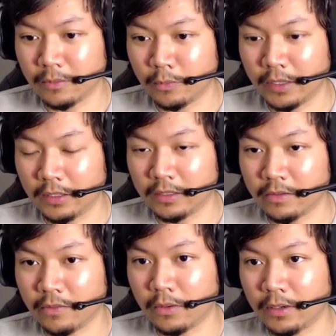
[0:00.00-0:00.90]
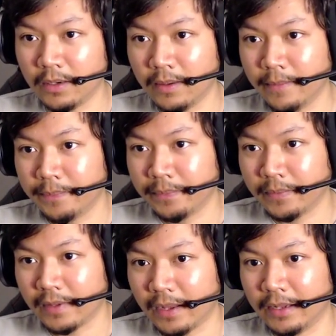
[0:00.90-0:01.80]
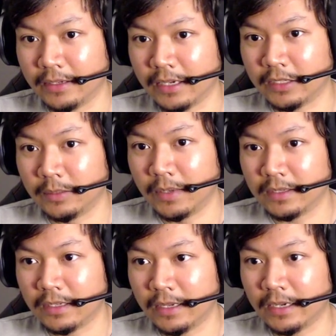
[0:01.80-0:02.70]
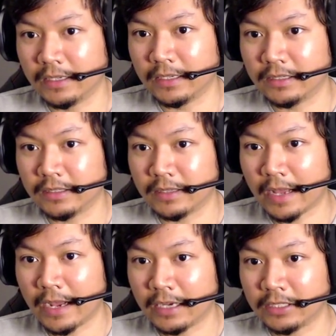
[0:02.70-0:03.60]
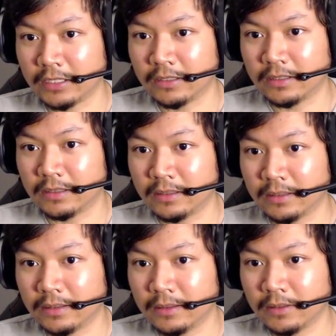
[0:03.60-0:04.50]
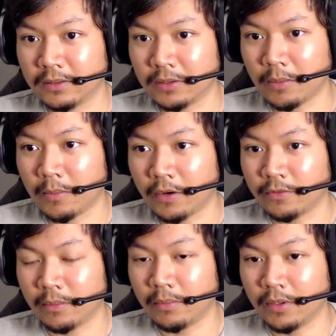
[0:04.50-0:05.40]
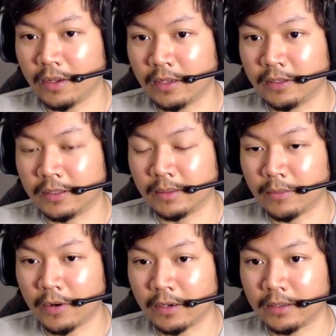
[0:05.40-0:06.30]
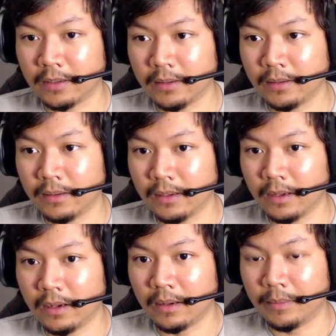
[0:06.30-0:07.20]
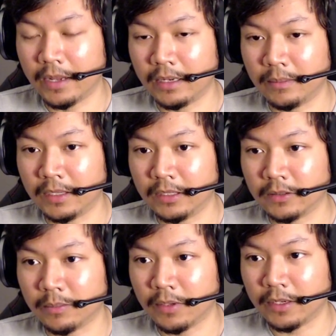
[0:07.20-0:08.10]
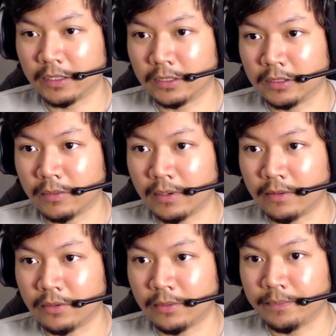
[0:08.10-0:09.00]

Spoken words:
wheel is for. And then you got your miscellaneous actions. So mark for blood. You can mark enemies or players, whatever.